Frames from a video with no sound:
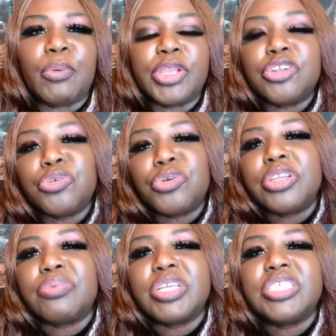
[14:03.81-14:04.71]
And when you're
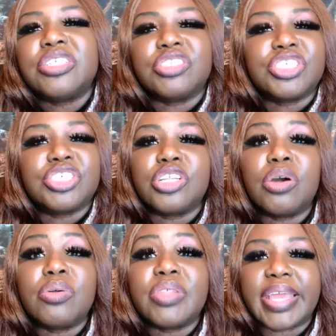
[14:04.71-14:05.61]
doing your research, to
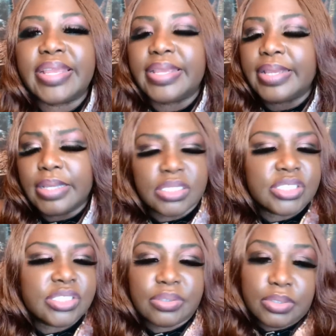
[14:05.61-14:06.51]
know that
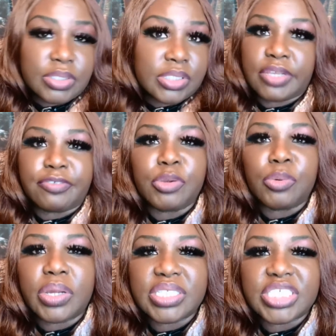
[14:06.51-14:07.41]

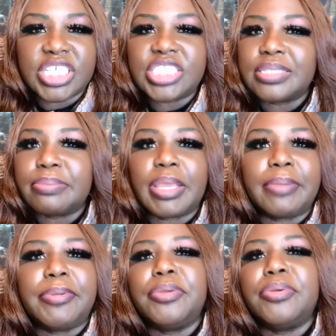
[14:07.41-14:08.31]
if you want to teach,
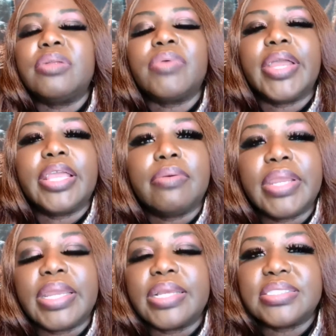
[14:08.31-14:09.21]
maybe you can write
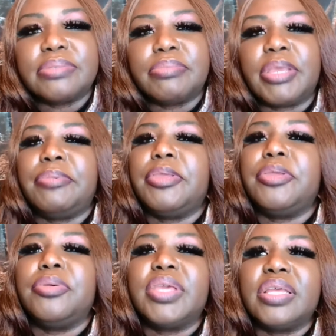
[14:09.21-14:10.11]
grants,
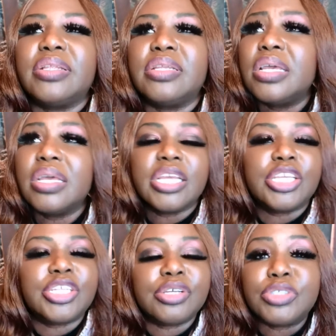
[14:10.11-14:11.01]
maybe you can,
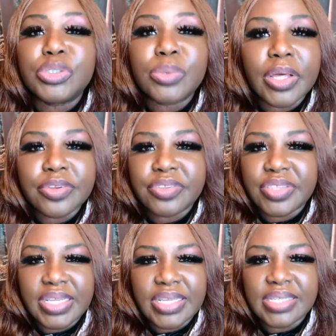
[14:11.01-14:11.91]
you know, do
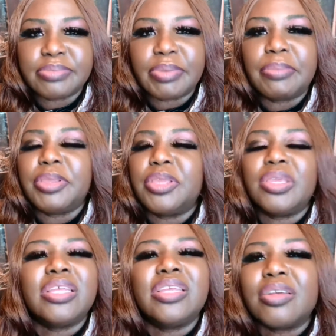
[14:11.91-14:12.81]
other things, maybe,
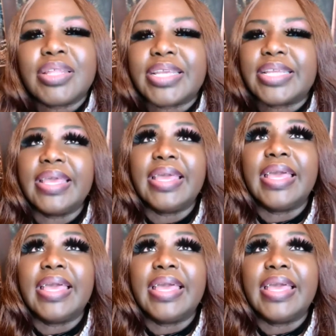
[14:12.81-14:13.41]
you know, like,